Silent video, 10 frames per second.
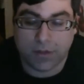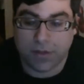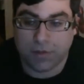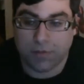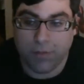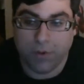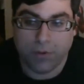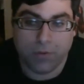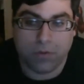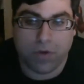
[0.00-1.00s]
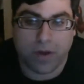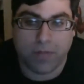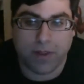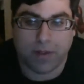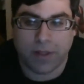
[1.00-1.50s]
reporter was trying to make
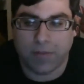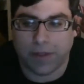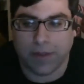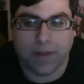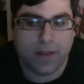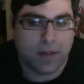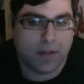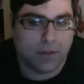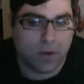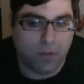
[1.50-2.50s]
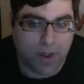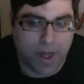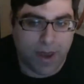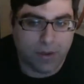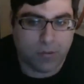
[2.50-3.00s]
it seem like the White
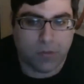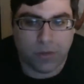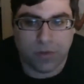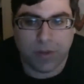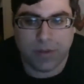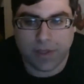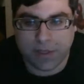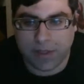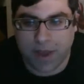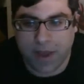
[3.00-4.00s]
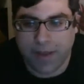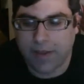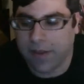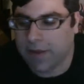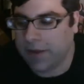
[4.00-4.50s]
House was using this guy
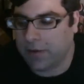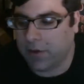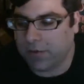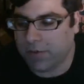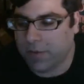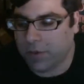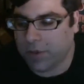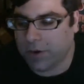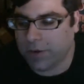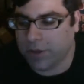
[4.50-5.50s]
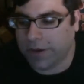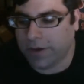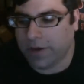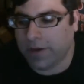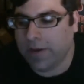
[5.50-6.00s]
in order to promote their
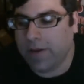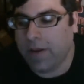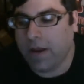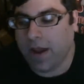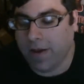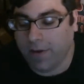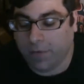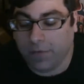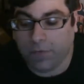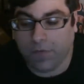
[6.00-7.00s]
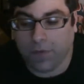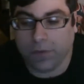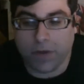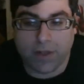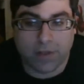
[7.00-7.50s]
agenda. However, if you look
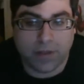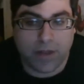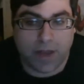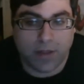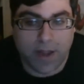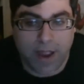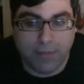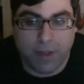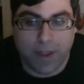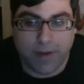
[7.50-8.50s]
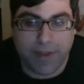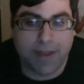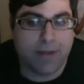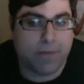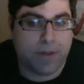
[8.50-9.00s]
at this guy's timeline, he
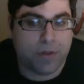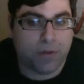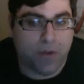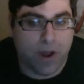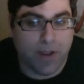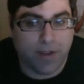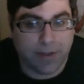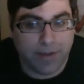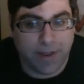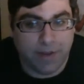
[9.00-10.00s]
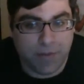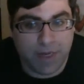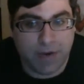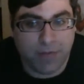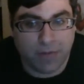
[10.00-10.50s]
had been trying to get a meeting
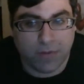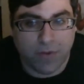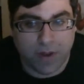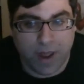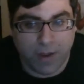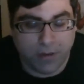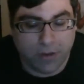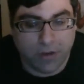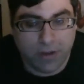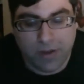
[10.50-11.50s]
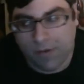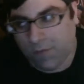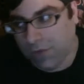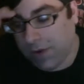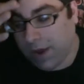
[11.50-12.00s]
with the White House
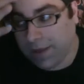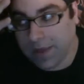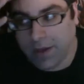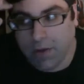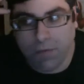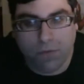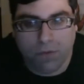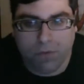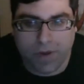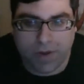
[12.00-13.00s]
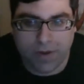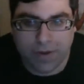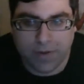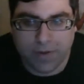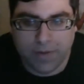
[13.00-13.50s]
for, I think, over a week.
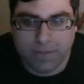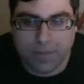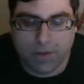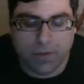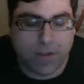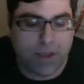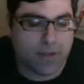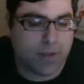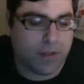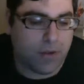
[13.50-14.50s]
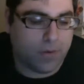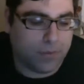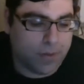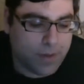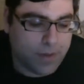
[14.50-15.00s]
Okay, so,
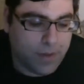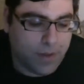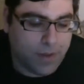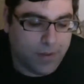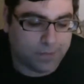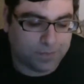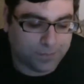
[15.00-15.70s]
maybe